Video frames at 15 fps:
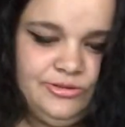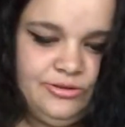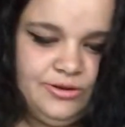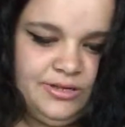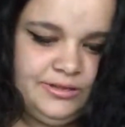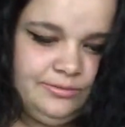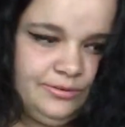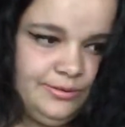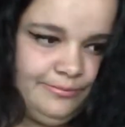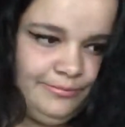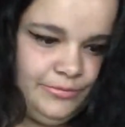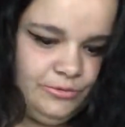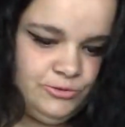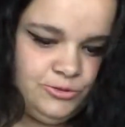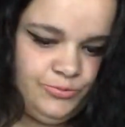They're not the
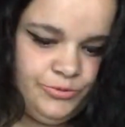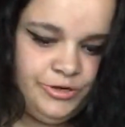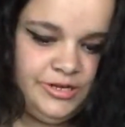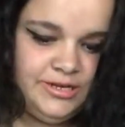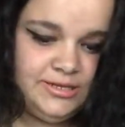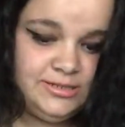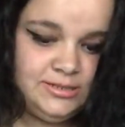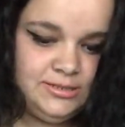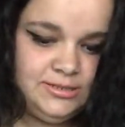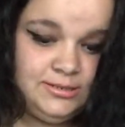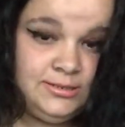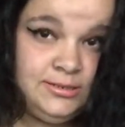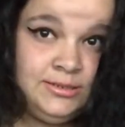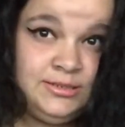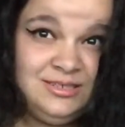most prettiest
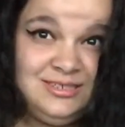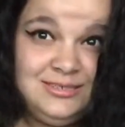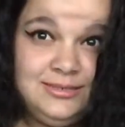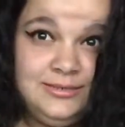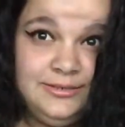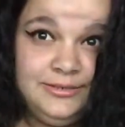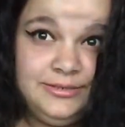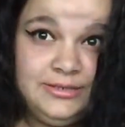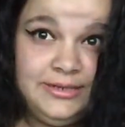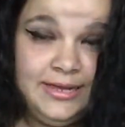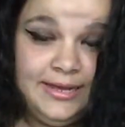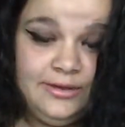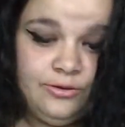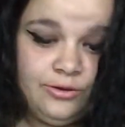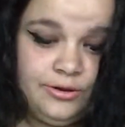
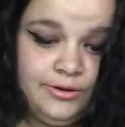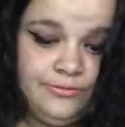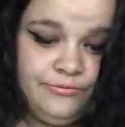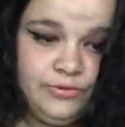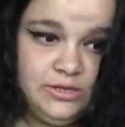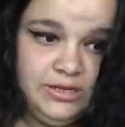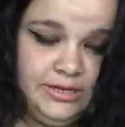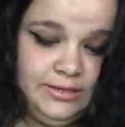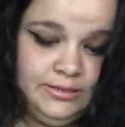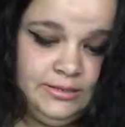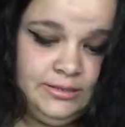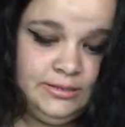today, or really